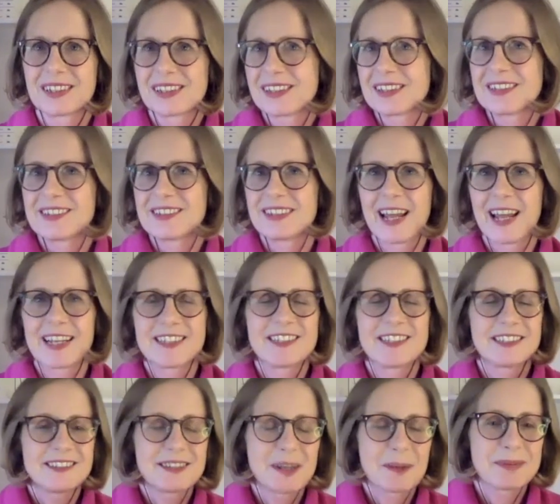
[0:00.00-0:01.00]
selected
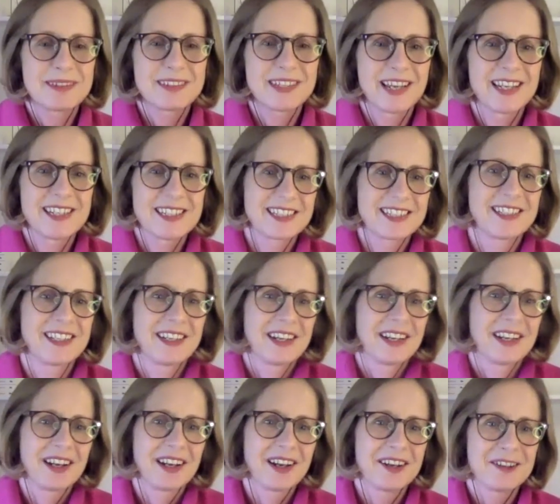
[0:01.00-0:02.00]
a subset
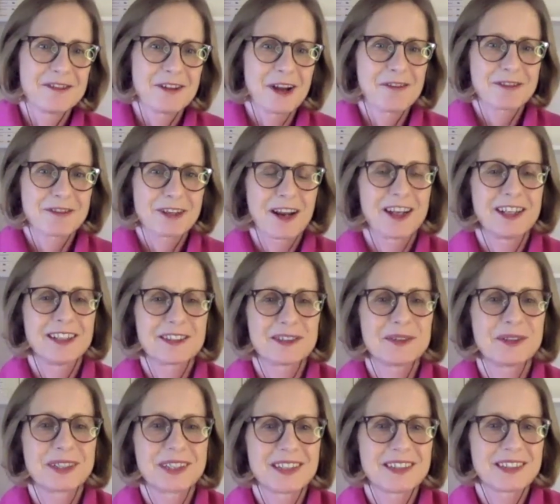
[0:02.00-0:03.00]
of clients and
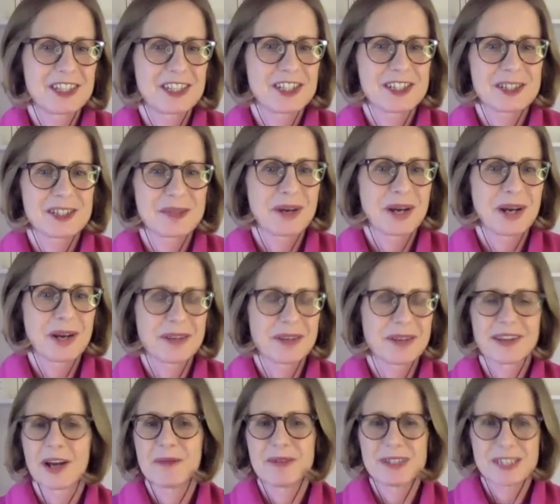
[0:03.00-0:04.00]
organizations to work with,
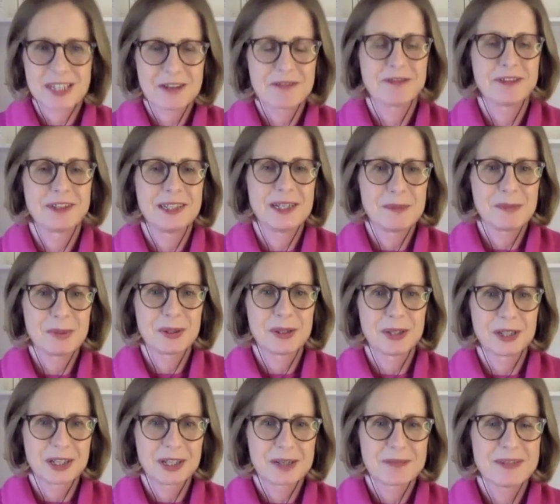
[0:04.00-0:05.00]
I would definitely
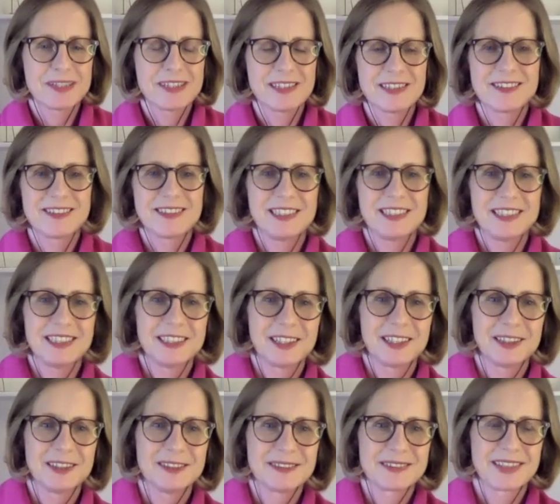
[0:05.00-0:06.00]
put committed
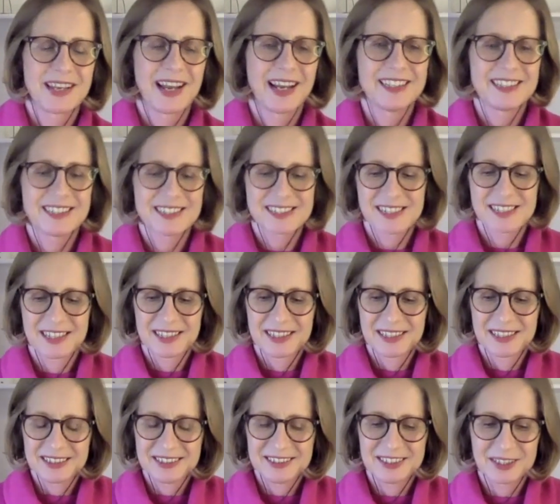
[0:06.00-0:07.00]
CEOs and,
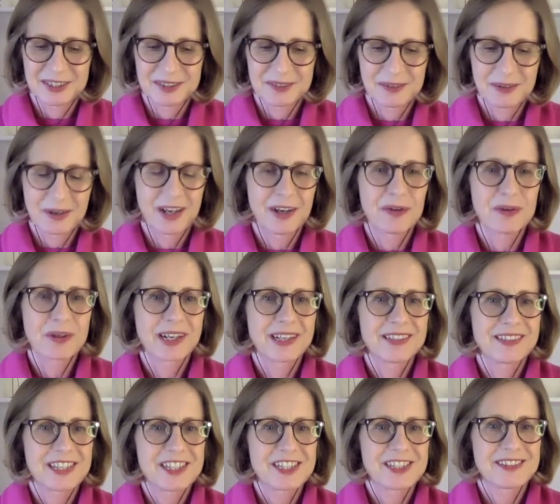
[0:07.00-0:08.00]
you know,
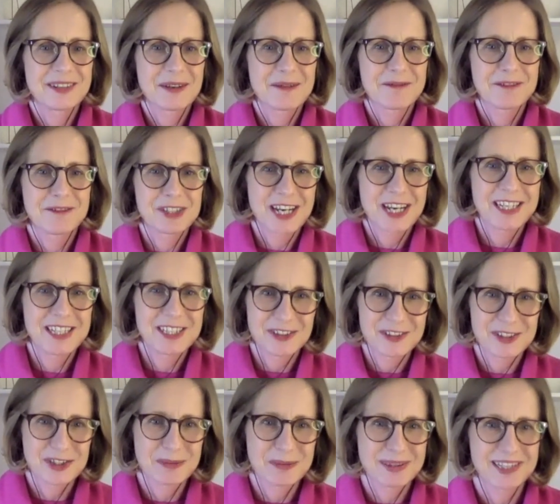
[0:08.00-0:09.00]
organizations up for change at
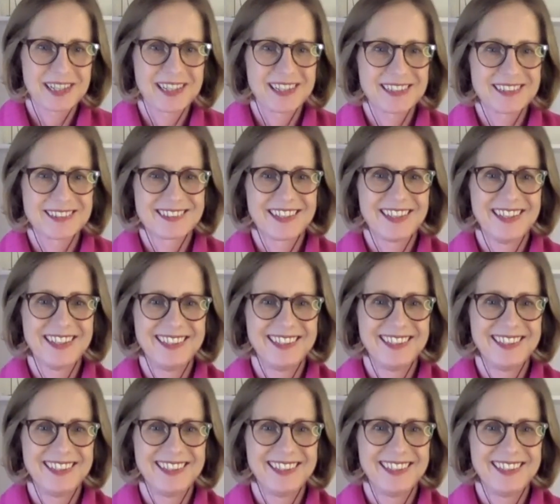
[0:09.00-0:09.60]
the top of the list.